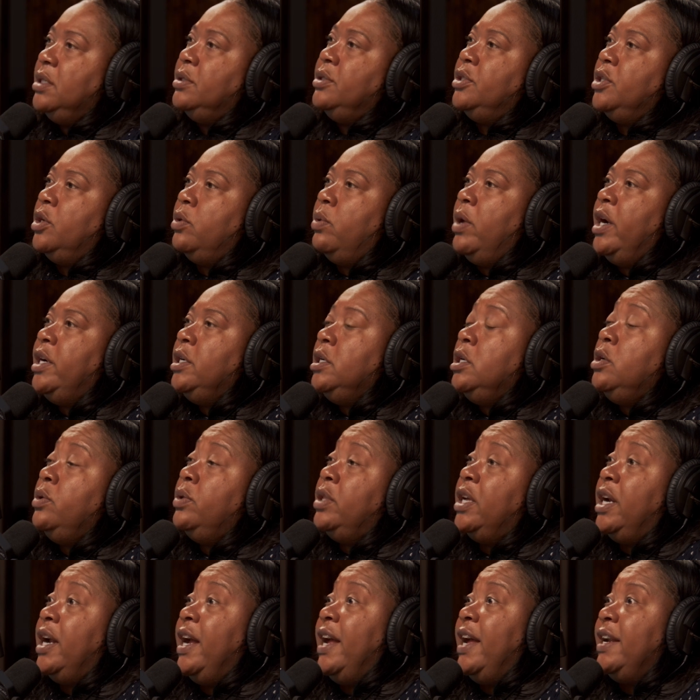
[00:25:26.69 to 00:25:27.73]
So I knew
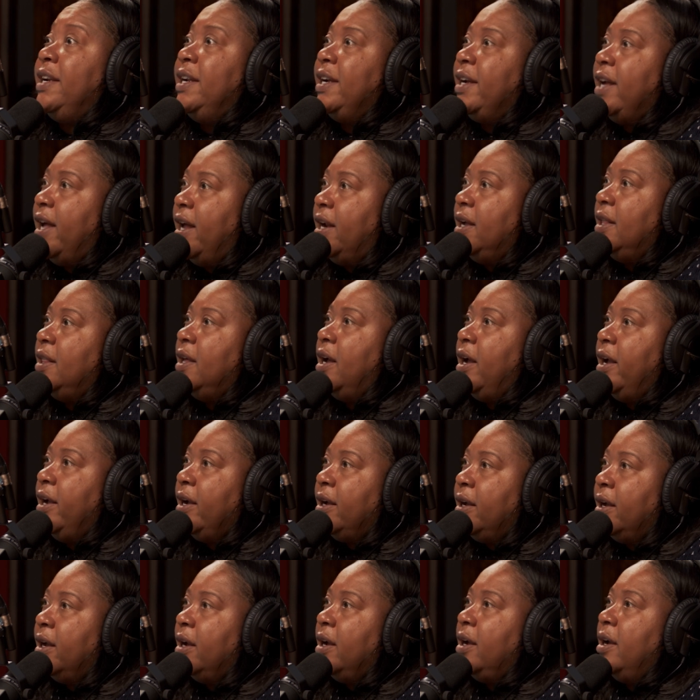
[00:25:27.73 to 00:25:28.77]
that I had to kind of
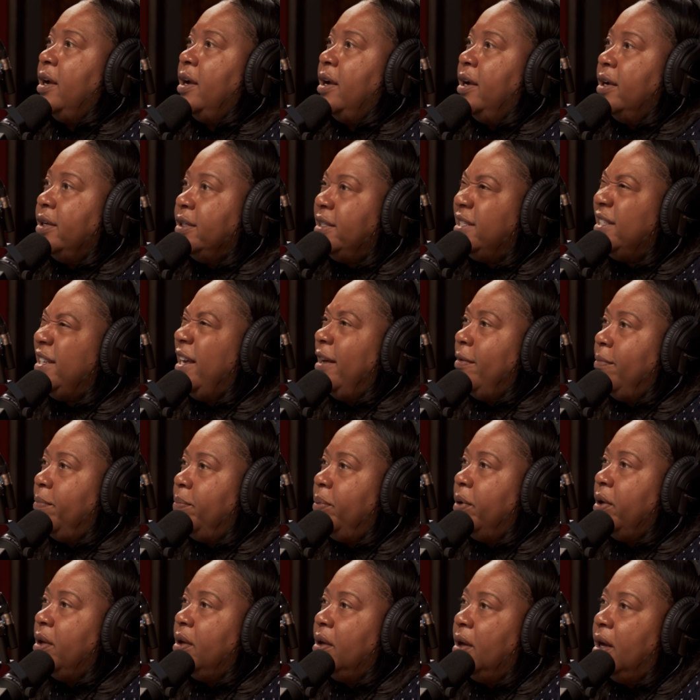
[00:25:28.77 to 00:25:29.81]
like skip
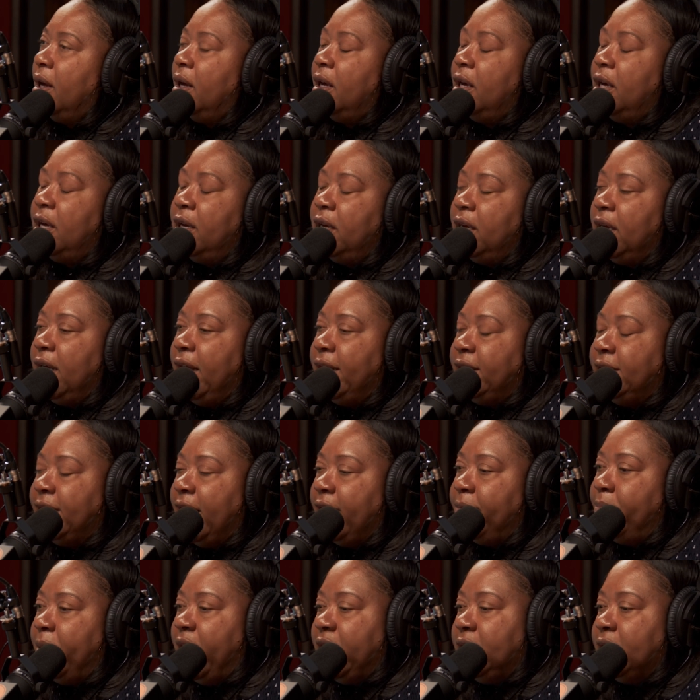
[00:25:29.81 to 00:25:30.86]
and
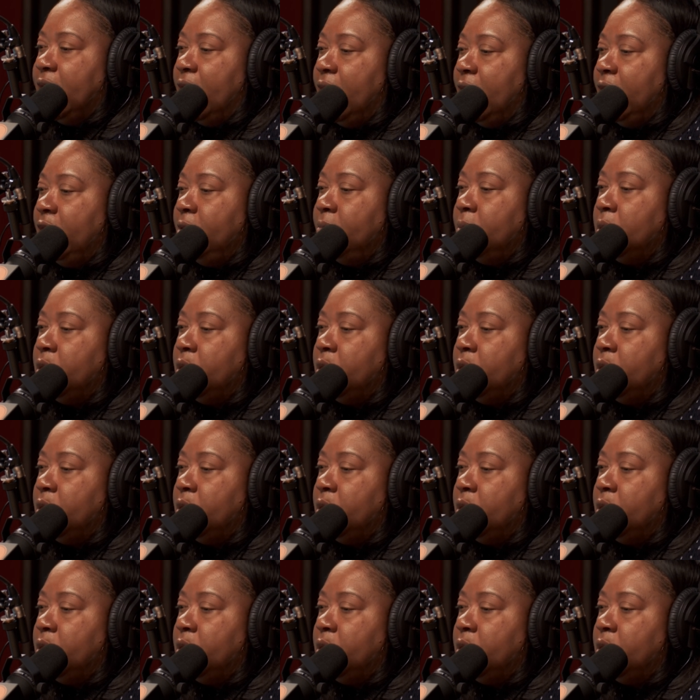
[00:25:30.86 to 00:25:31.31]
take my time.